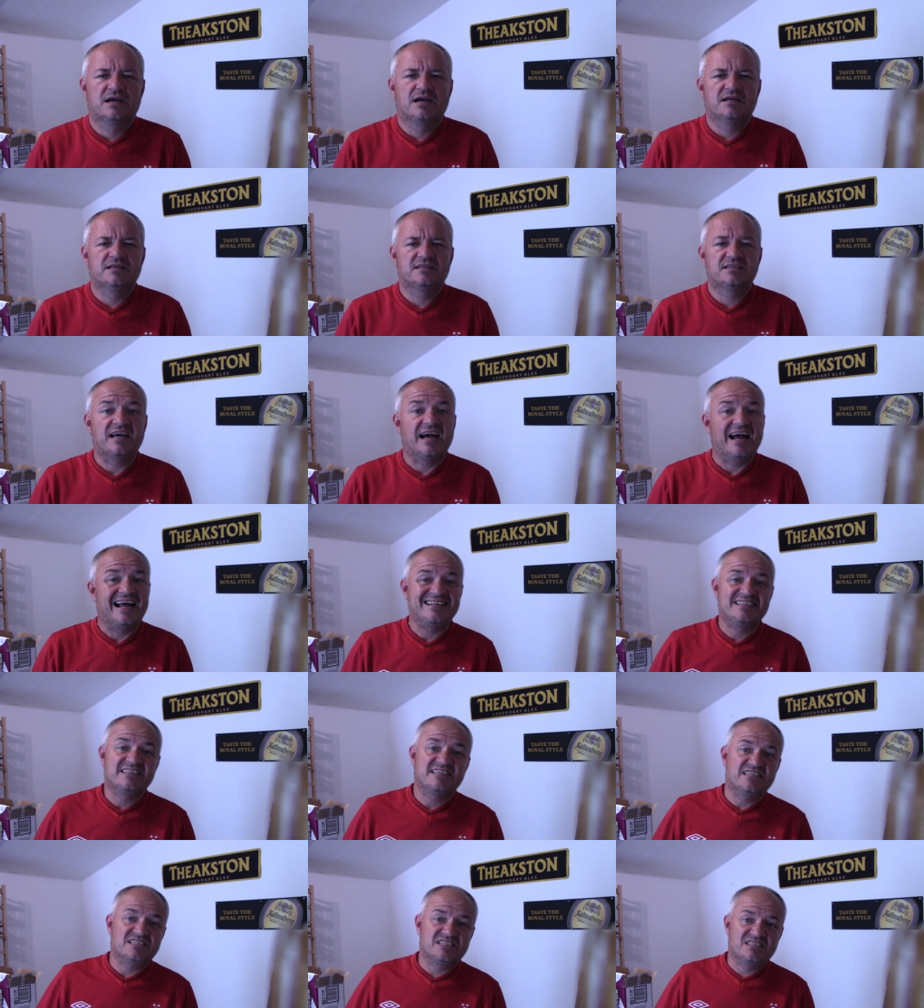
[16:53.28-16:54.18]

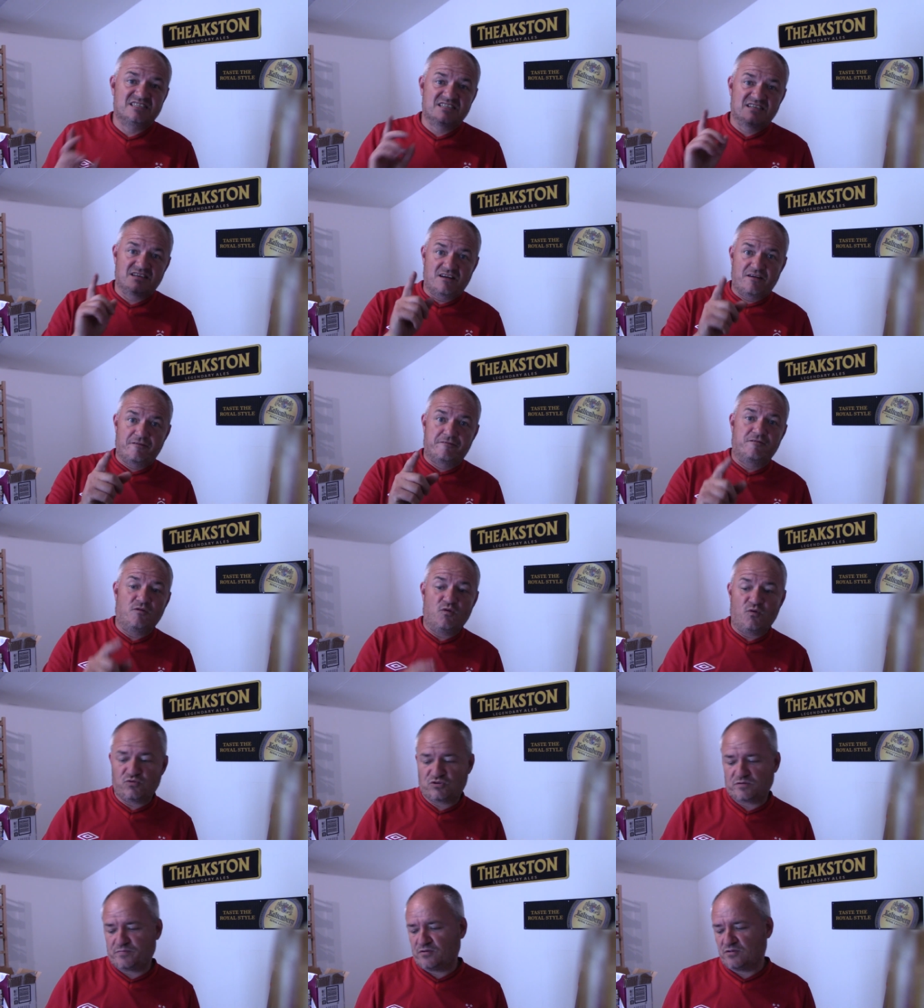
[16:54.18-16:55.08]
And it's
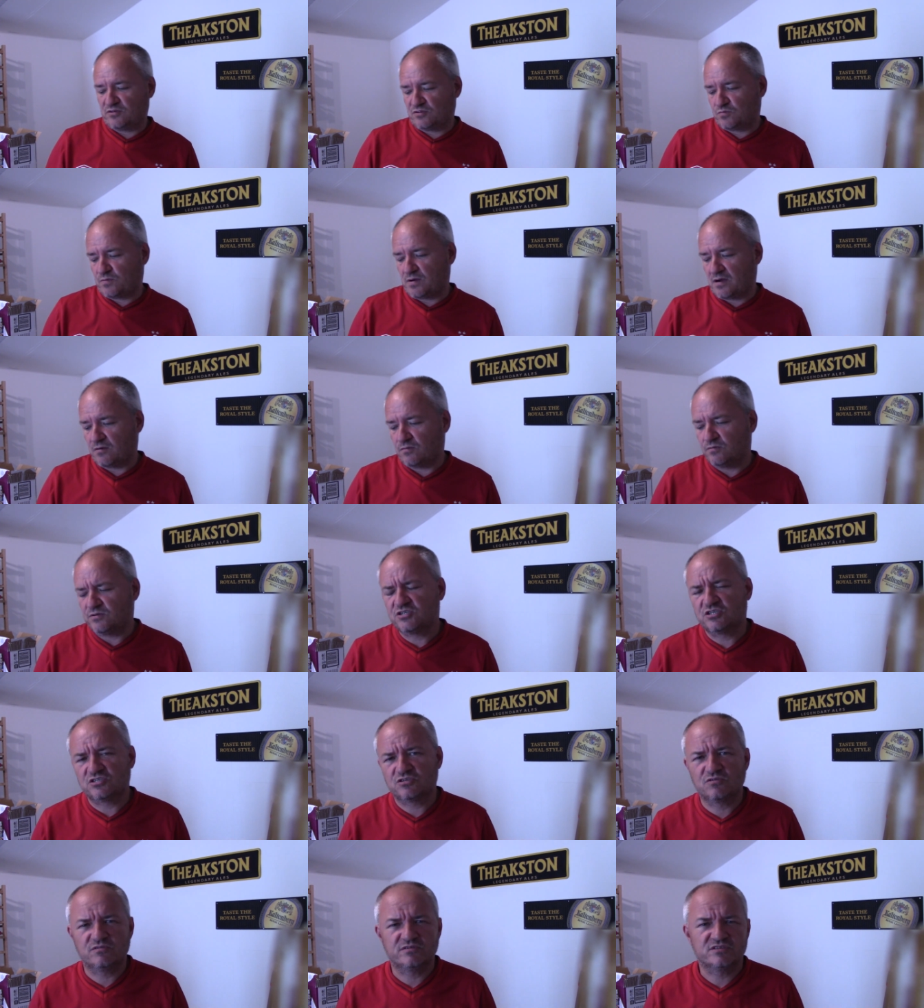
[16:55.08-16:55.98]
affordable as well, which
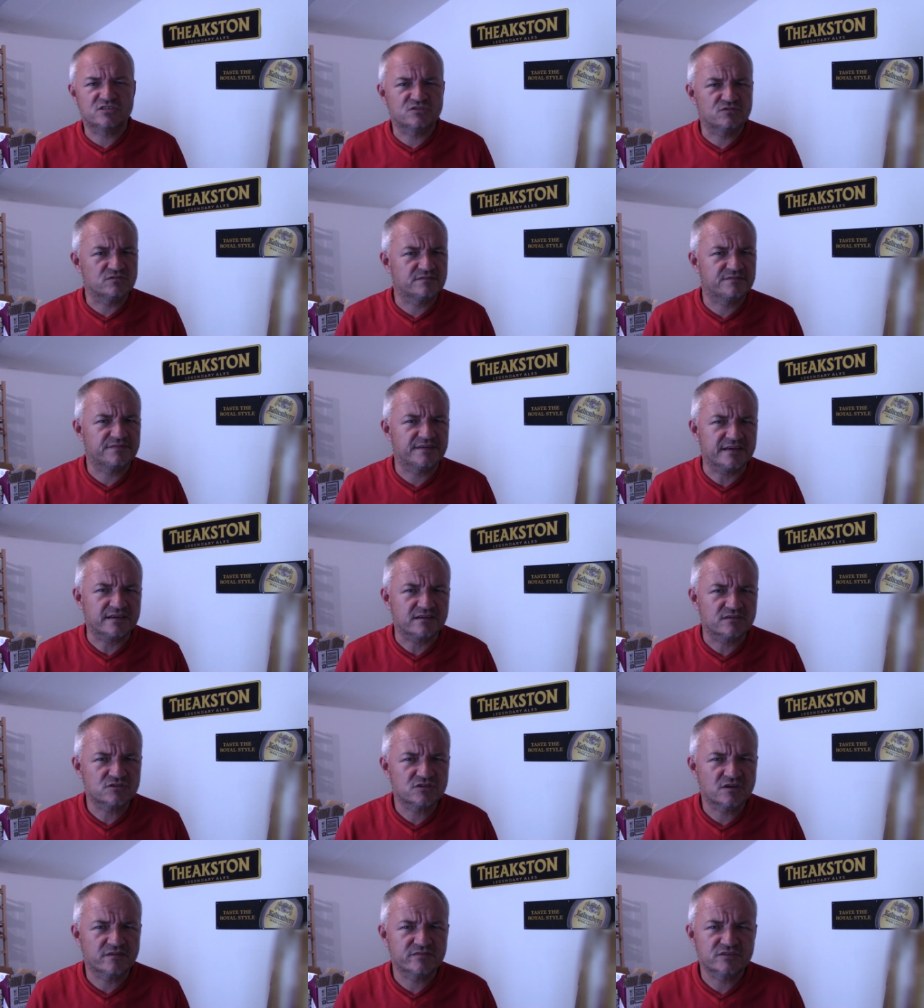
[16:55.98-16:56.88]
is always a good thing,
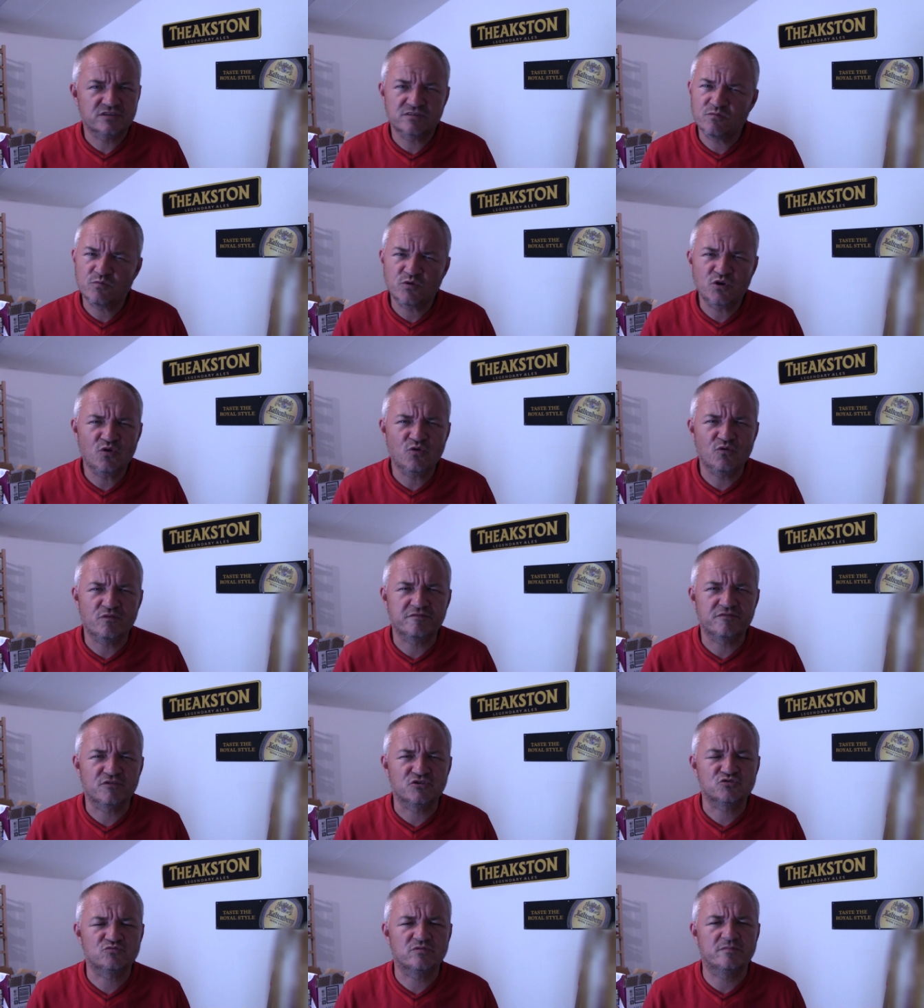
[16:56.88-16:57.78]
because obviously we're not all
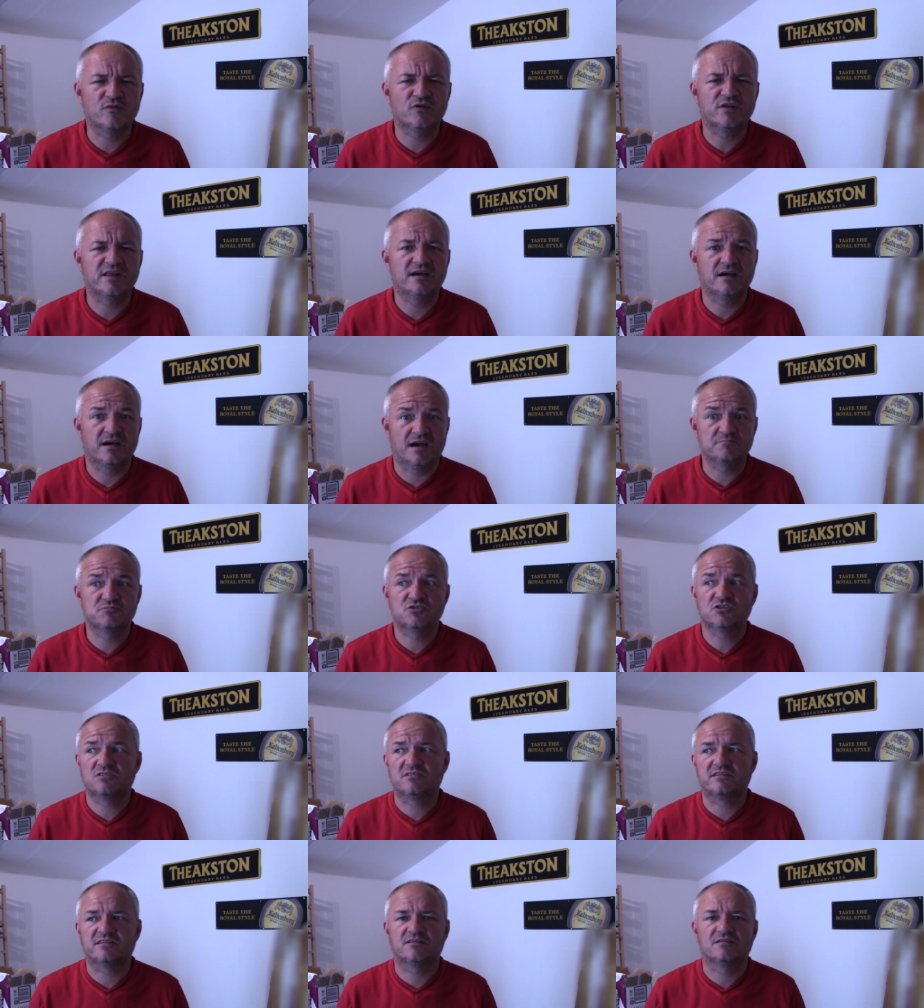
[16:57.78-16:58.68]
flush with money. I'm
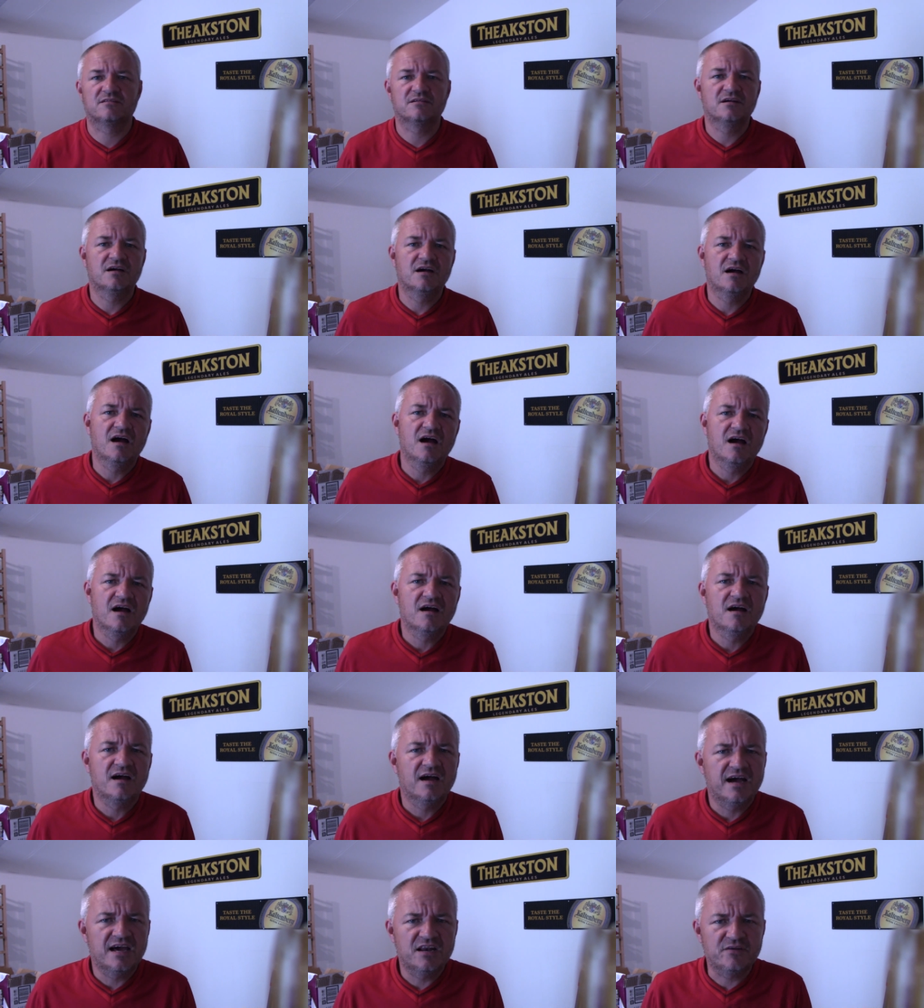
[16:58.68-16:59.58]
certainly not.
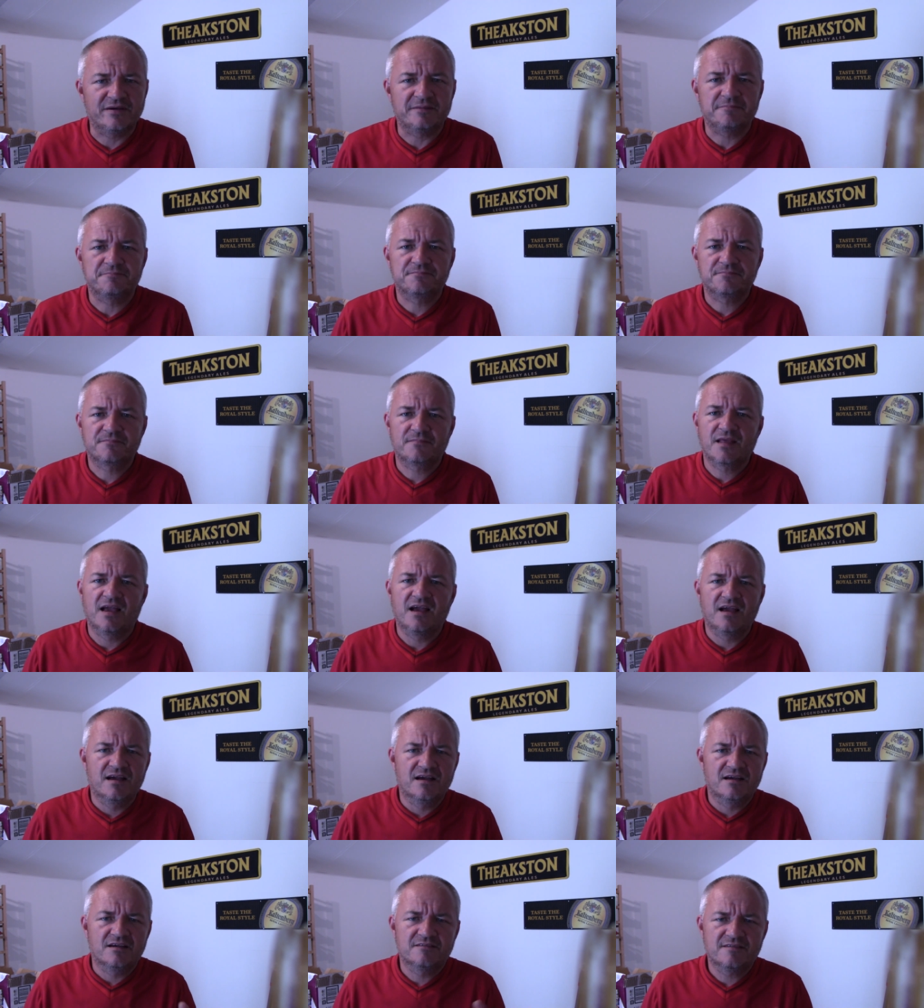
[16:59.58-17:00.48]
Anyway,
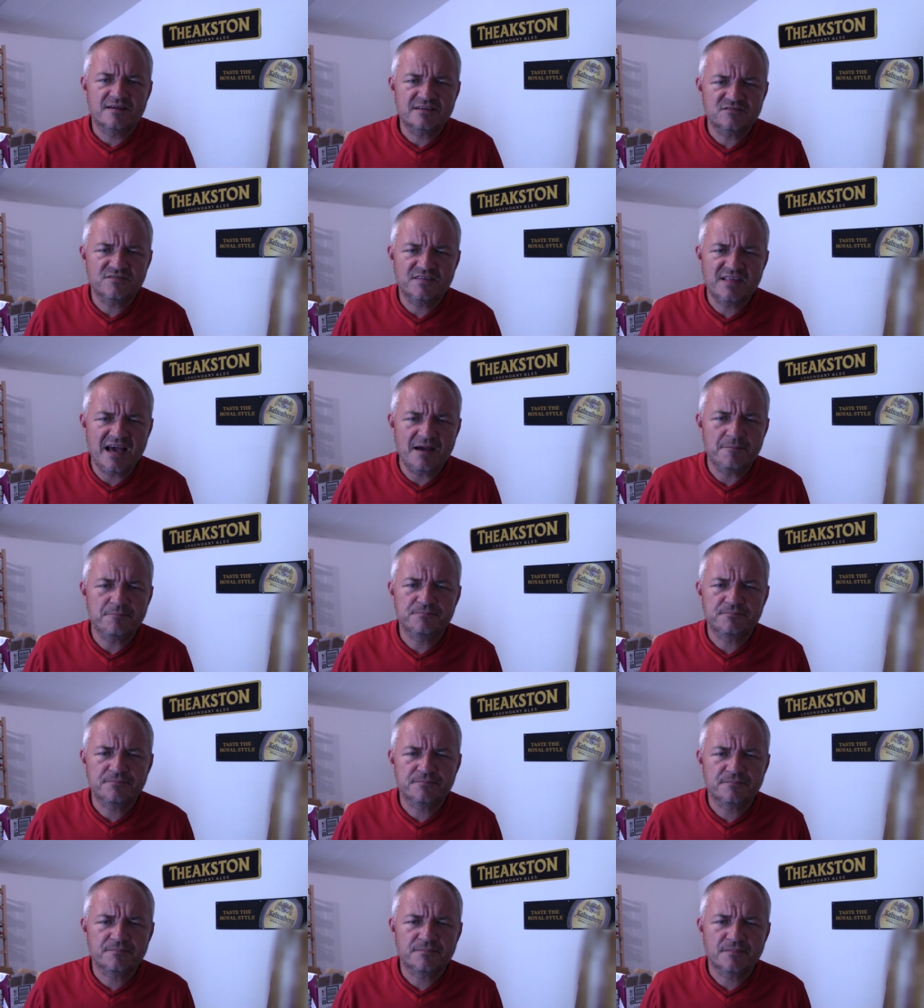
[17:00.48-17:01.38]
thanks for that,
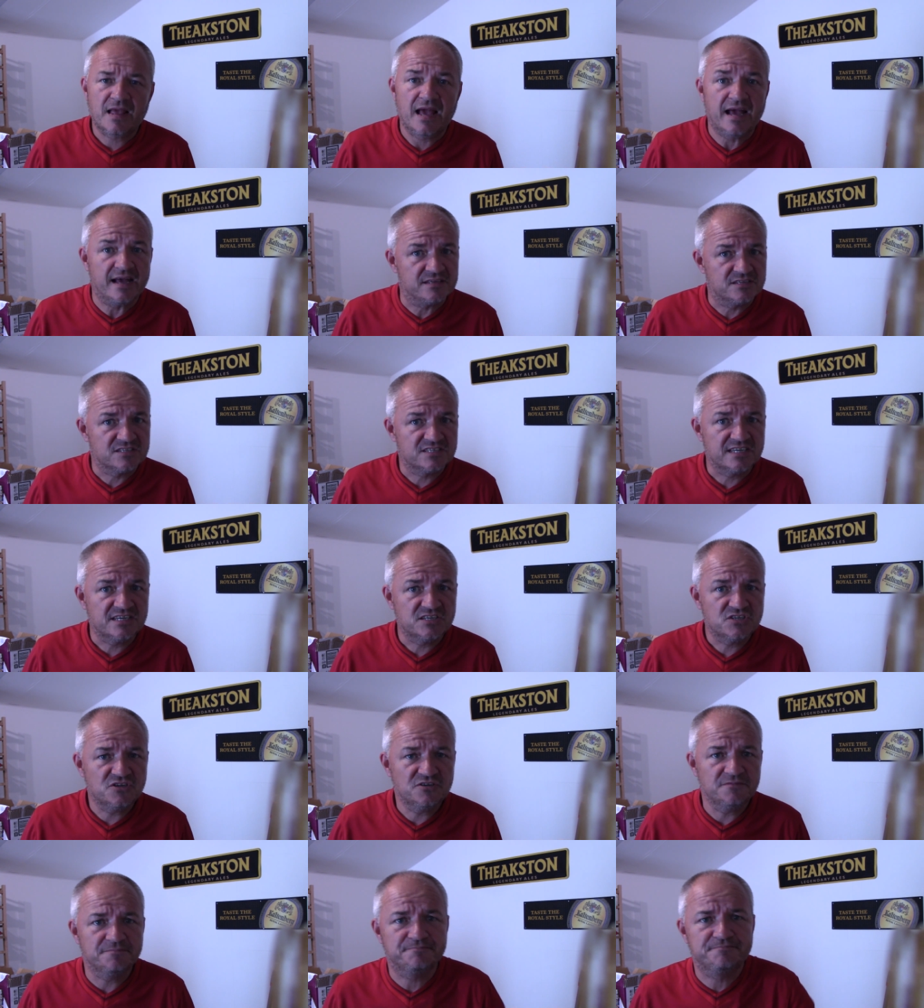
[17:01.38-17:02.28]
and see you
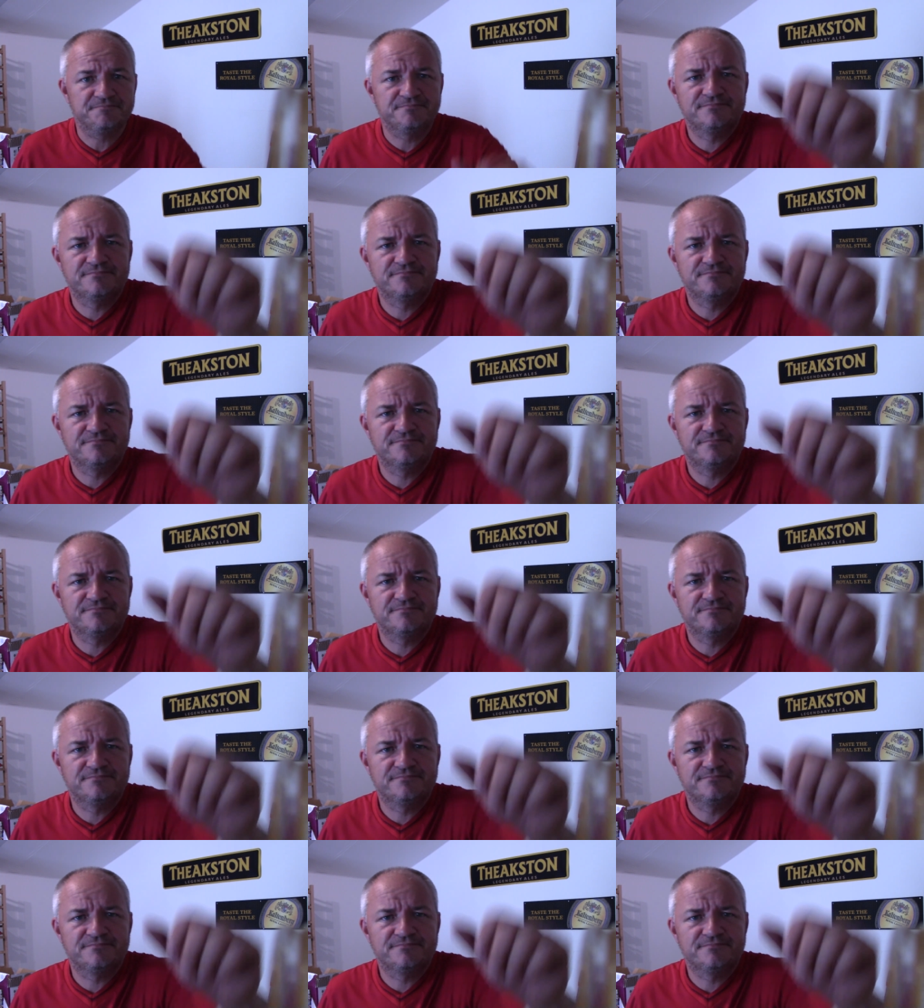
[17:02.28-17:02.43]
soon.